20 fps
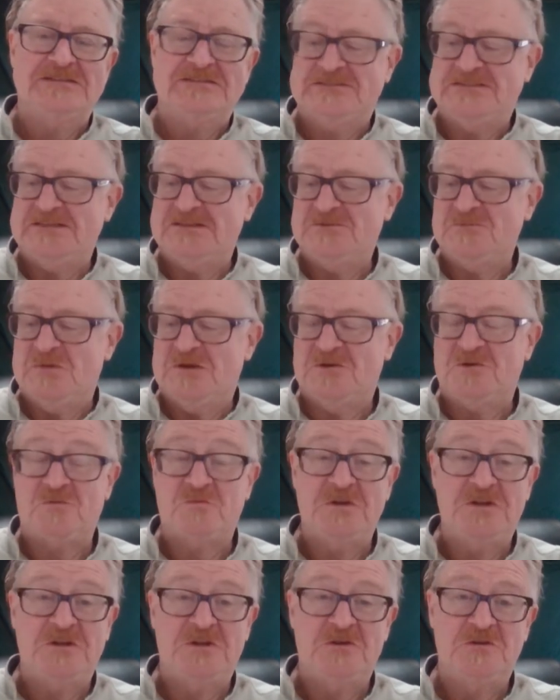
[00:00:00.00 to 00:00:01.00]

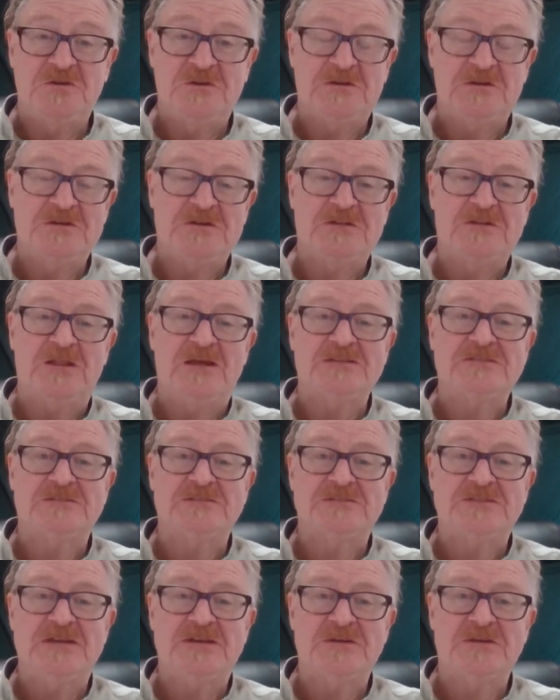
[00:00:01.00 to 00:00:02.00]
sentimental reunion,
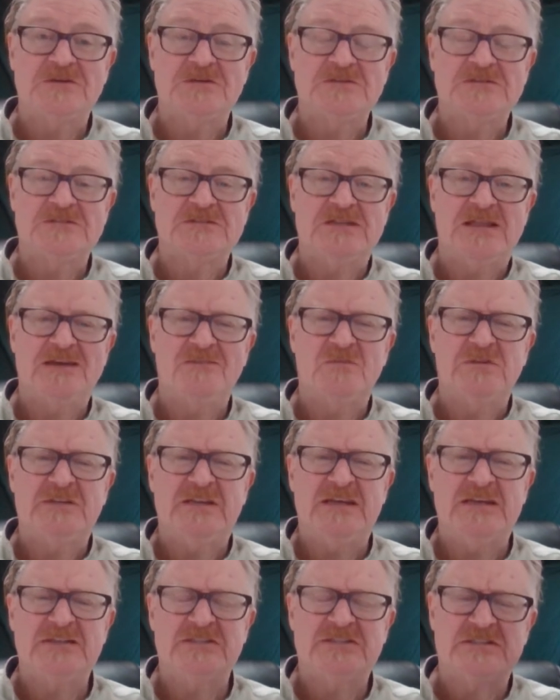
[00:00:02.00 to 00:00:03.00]
lots of tears and
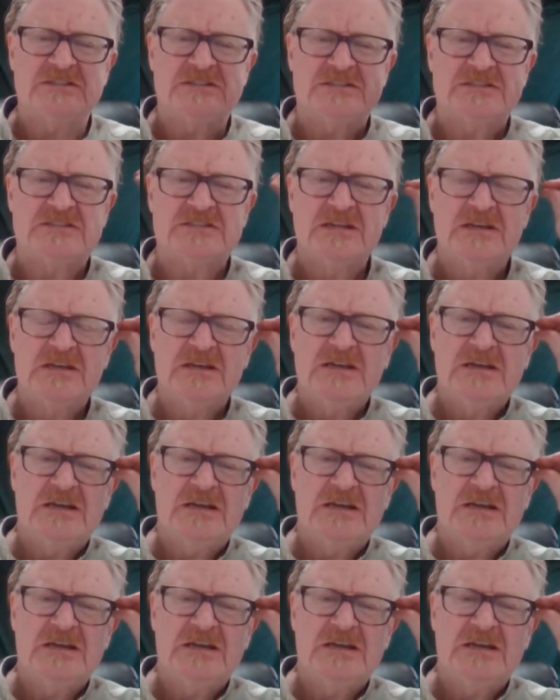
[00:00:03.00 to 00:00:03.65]
lamentations.